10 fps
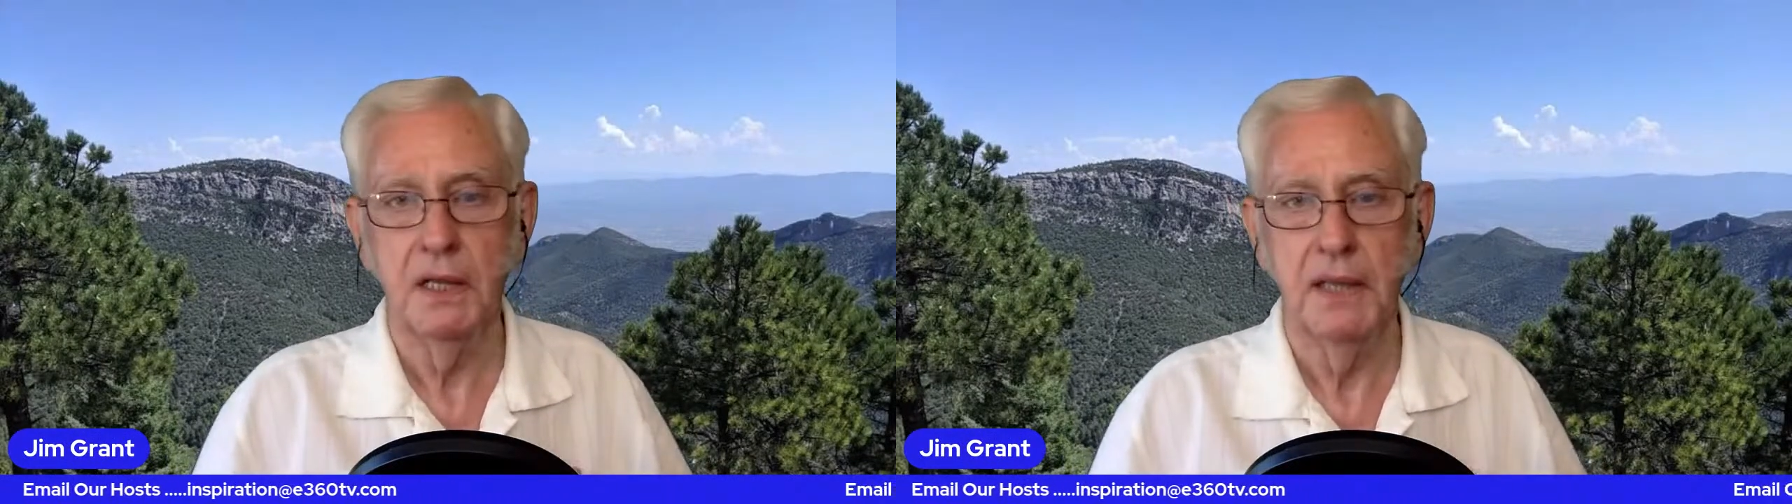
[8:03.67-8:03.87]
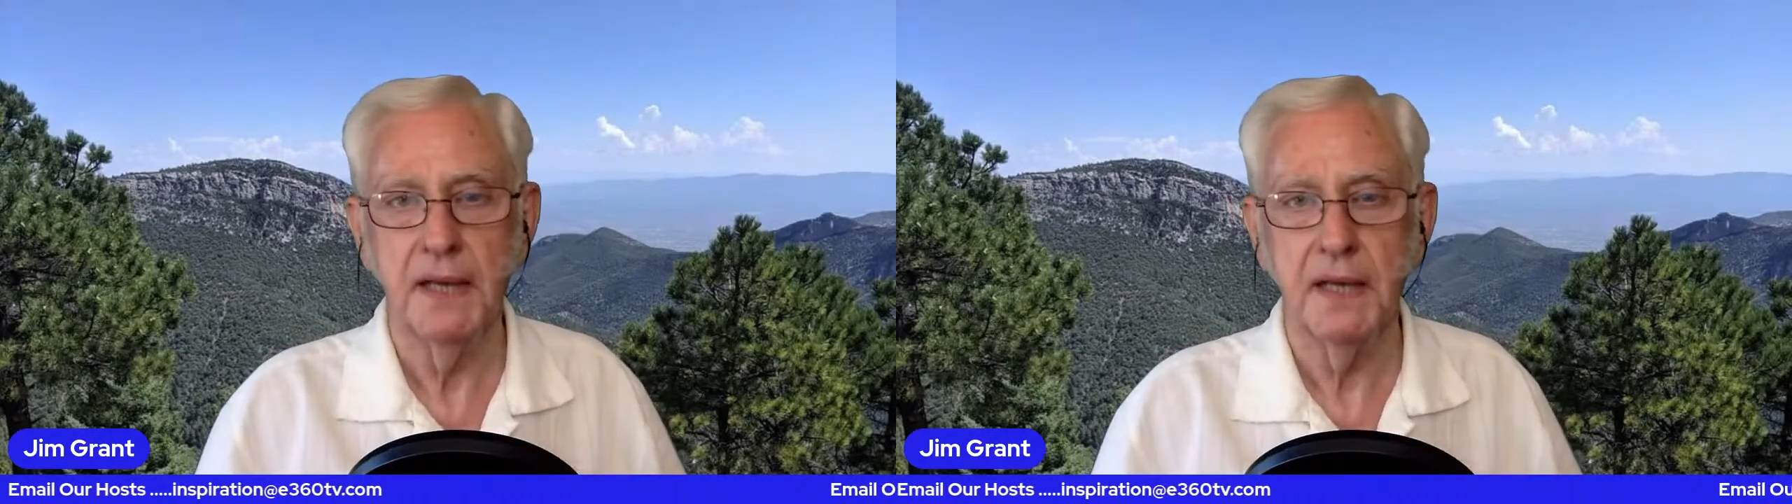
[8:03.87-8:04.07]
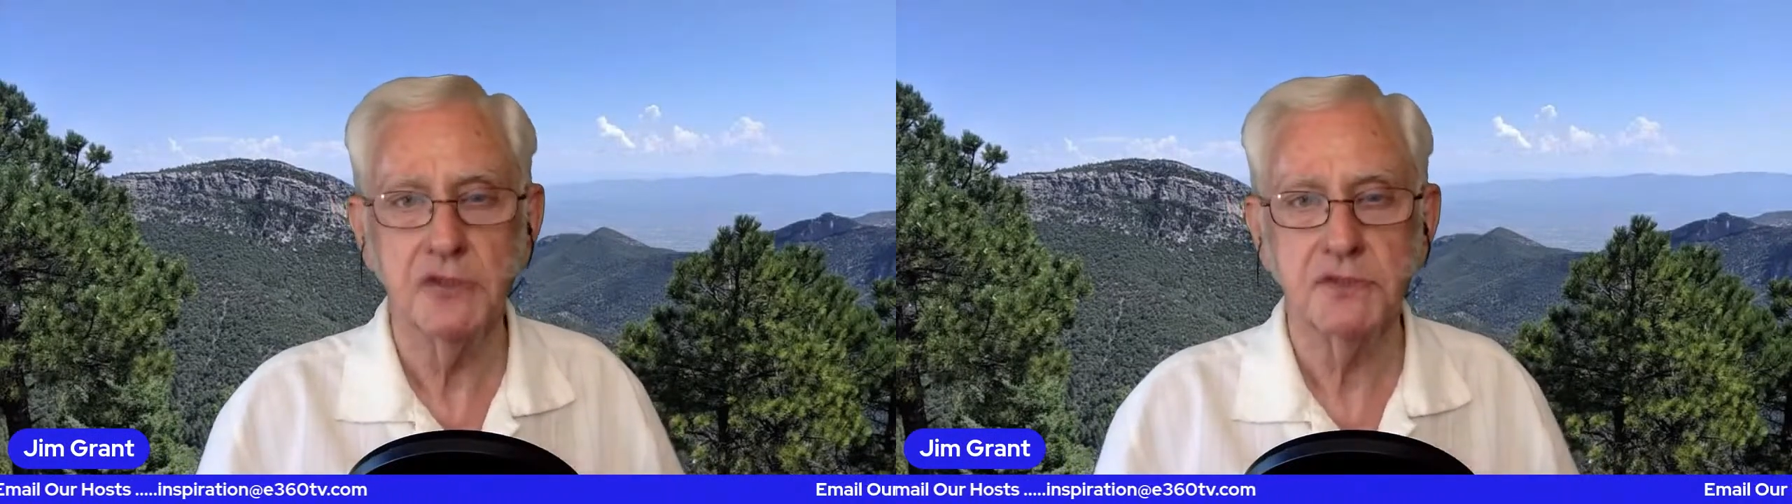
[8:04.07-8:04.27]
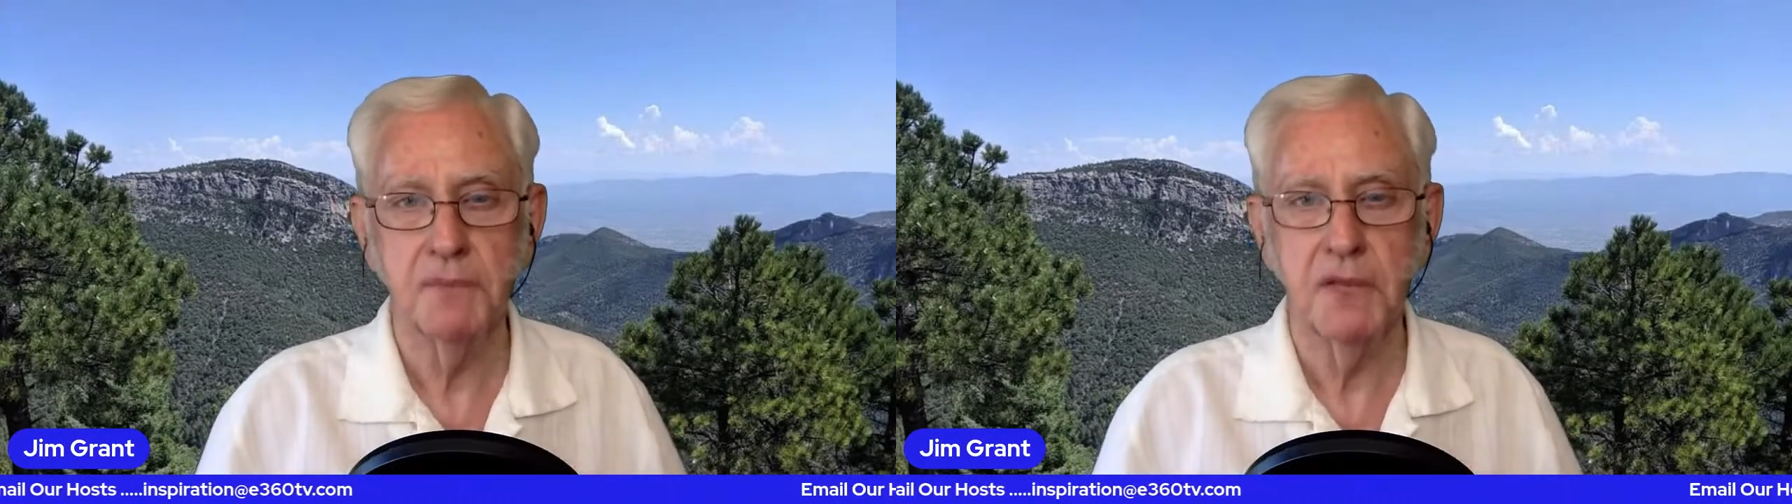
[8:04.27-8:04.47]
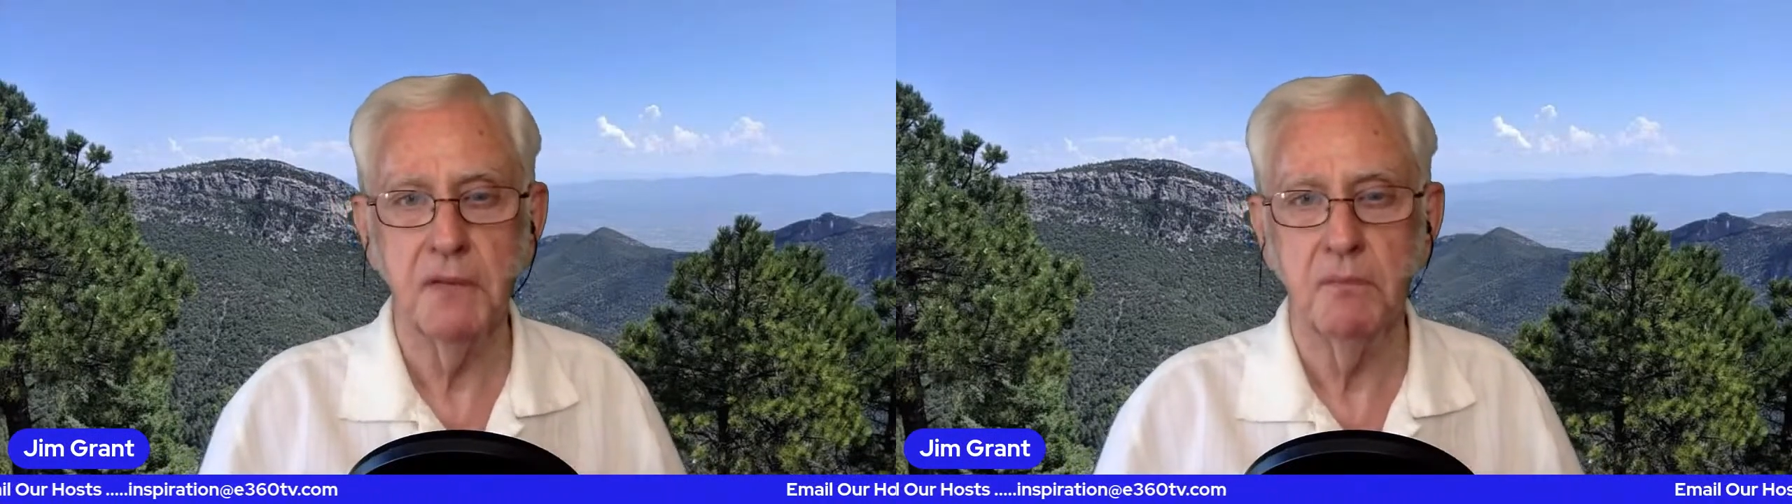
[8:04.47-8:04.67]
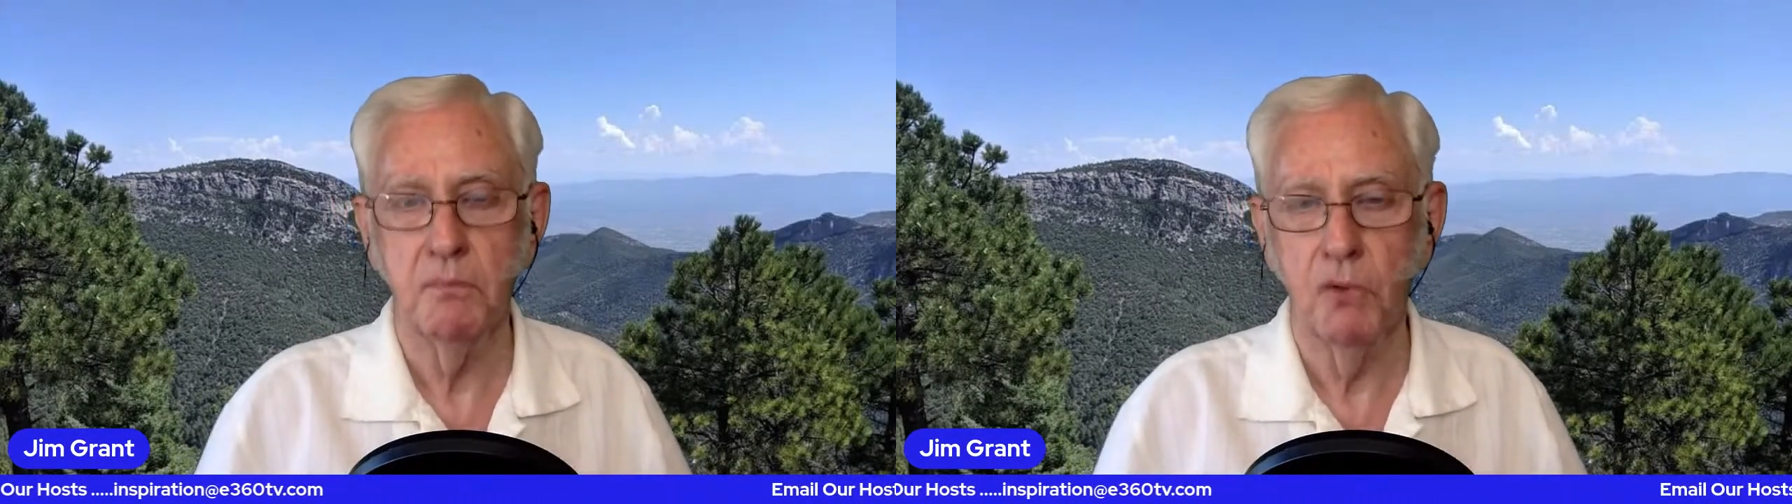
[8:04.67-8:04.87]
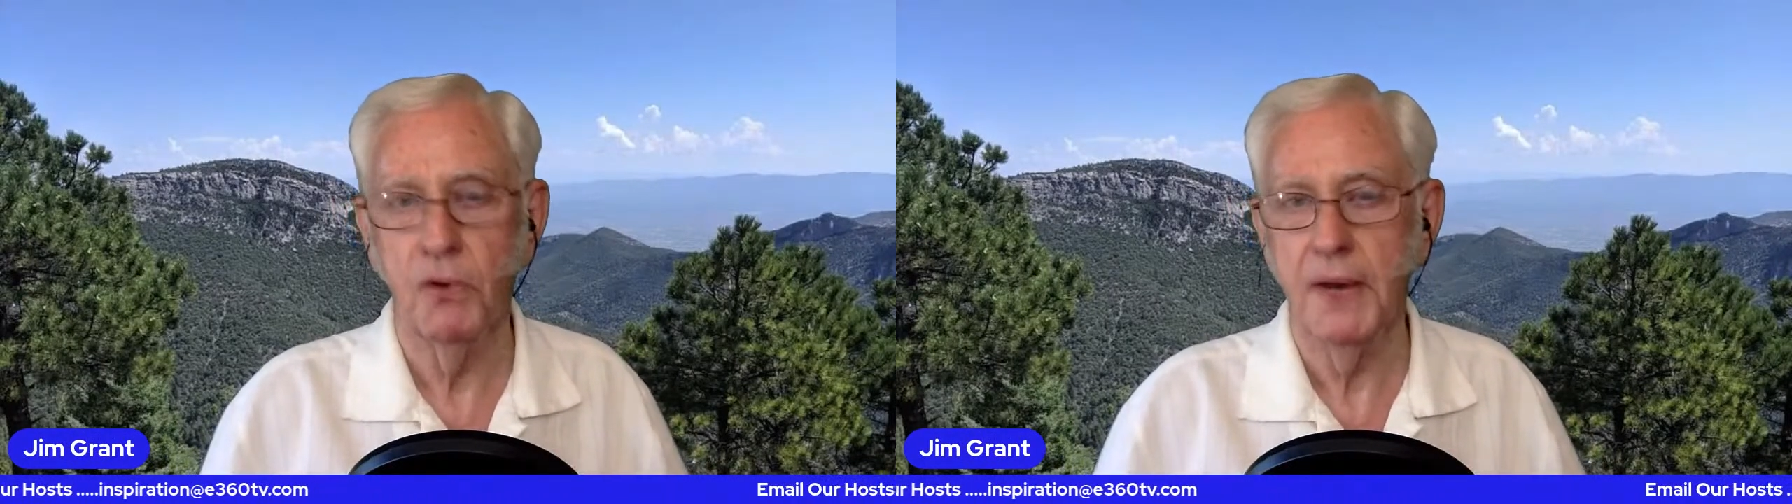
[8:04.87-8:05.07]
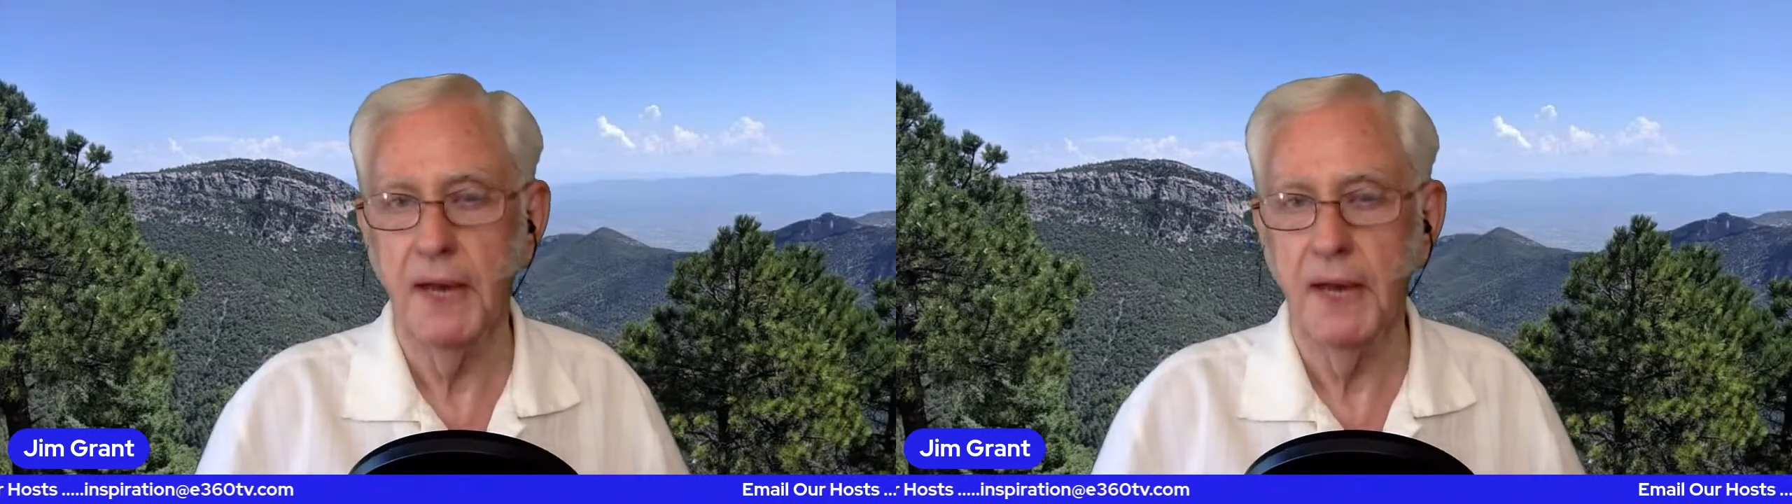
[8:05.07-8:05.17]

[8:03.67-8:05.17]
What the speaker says: letting us be more